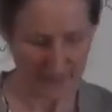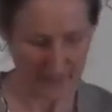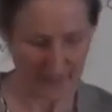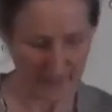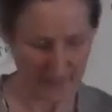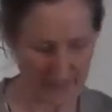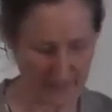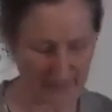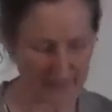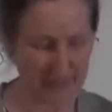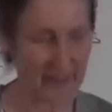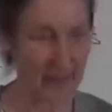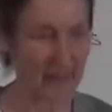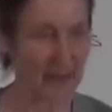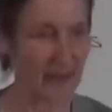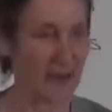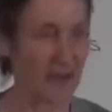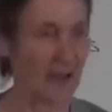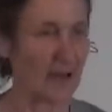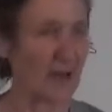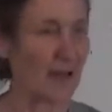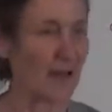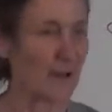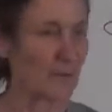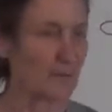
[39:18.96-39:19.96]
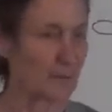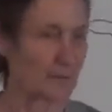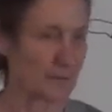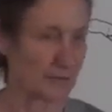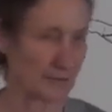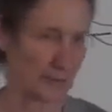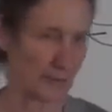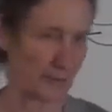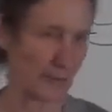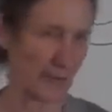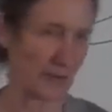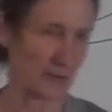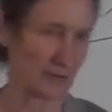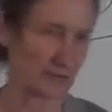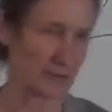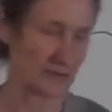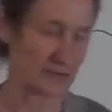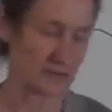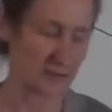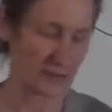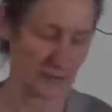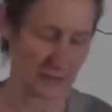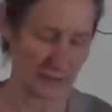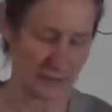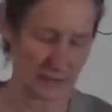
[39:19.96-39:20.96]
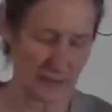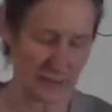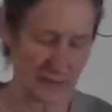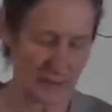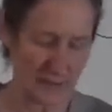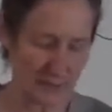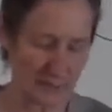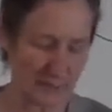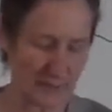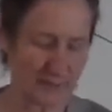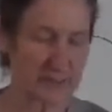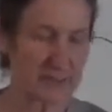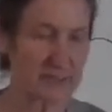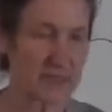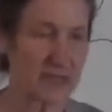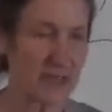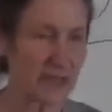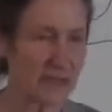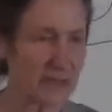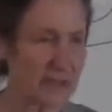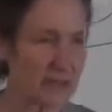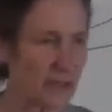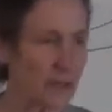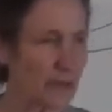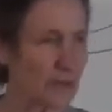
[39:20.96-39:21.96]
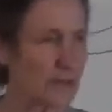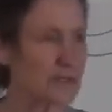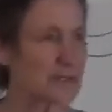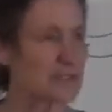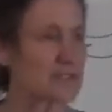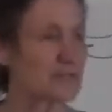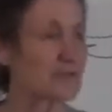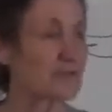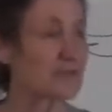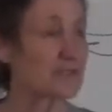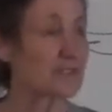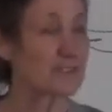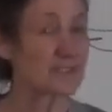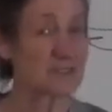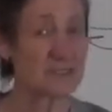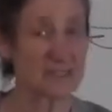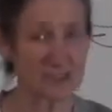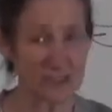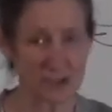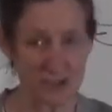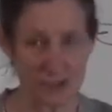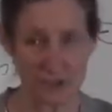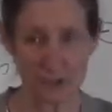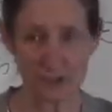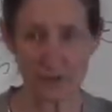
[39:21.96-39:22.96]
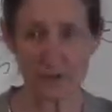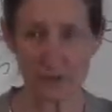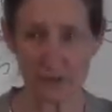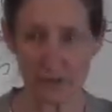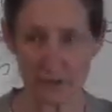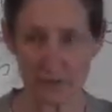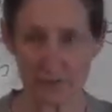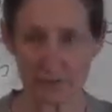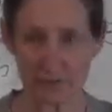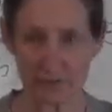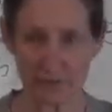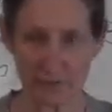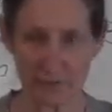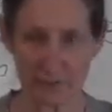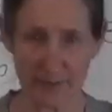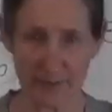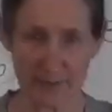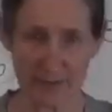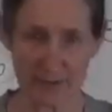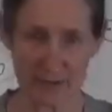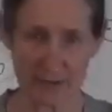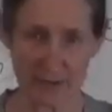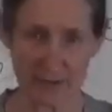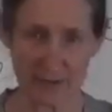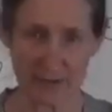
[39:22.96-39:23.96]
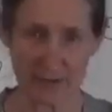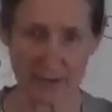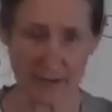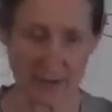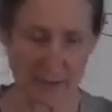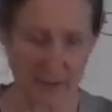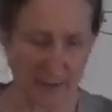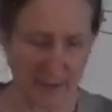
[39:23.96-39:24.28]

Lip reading: and put the poultice on. Potato is for tissue inflammation.